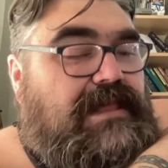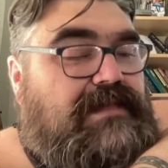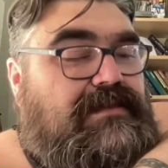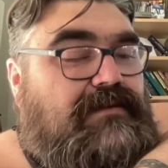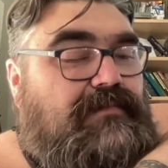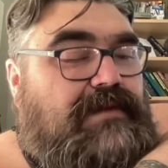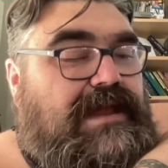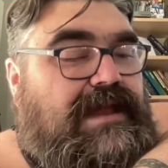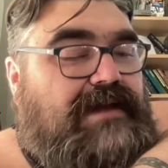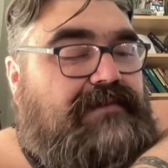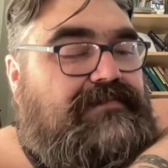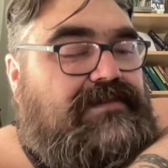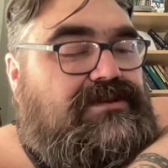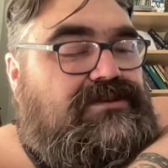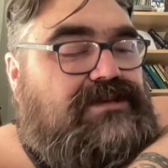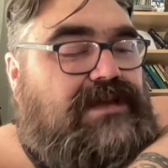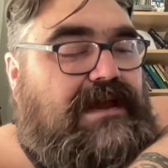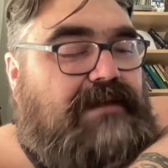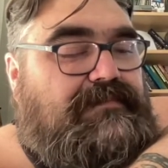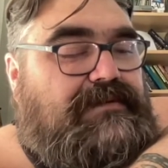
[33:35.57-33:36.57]
And then we have The
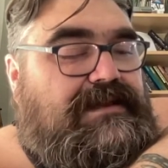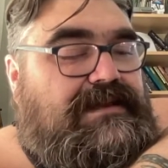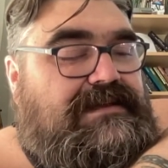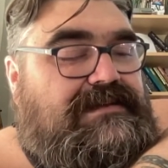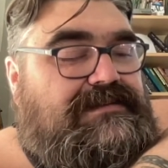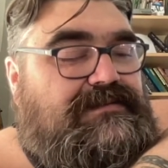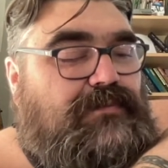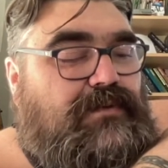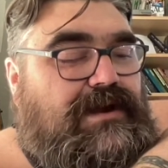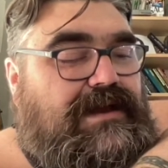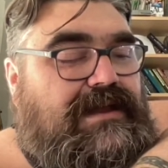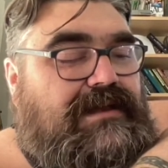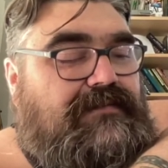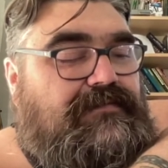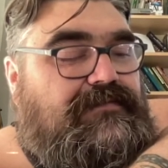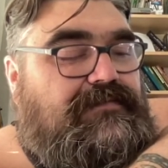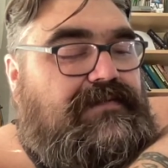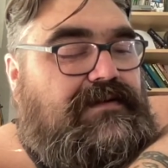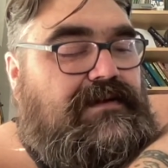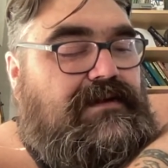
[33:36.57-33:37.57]
Japanese
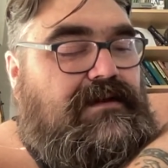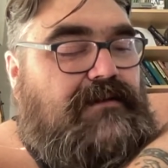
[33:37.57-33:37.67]
Wife,